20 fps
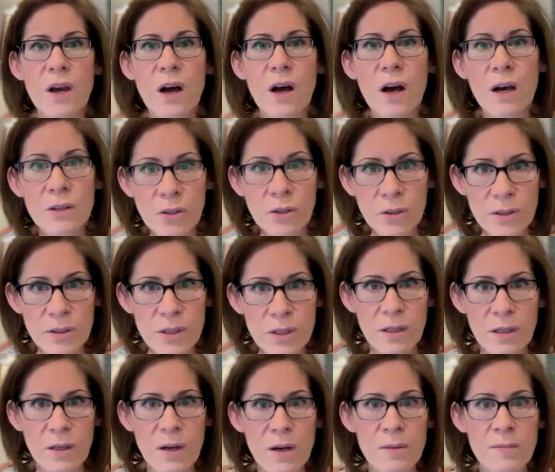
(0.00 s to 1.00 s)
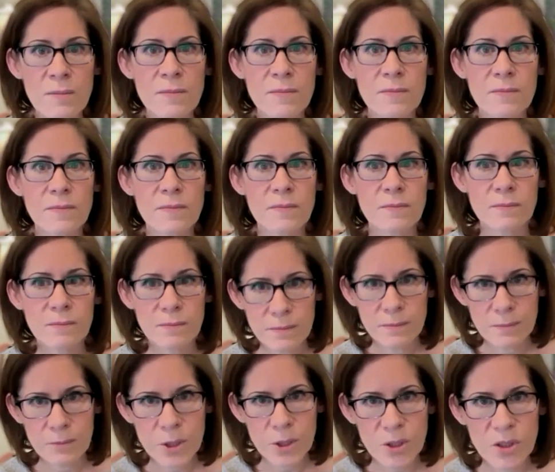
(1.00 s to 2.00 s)
Unearned income,
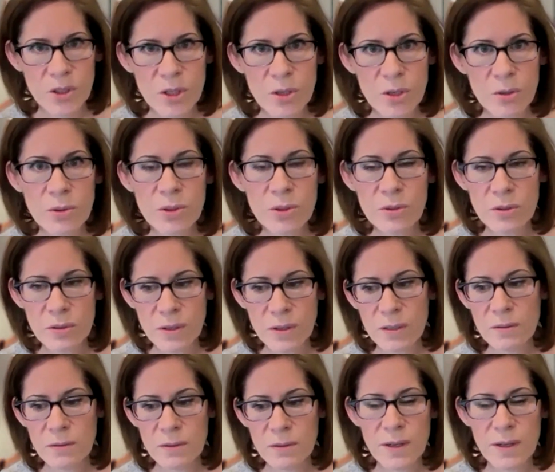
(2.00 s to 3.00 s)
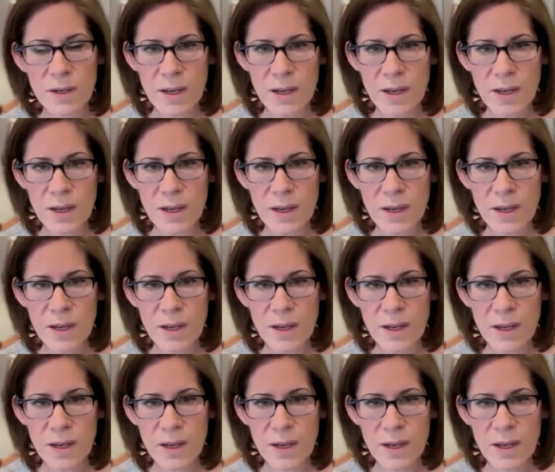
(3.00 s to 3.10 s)
which is huge and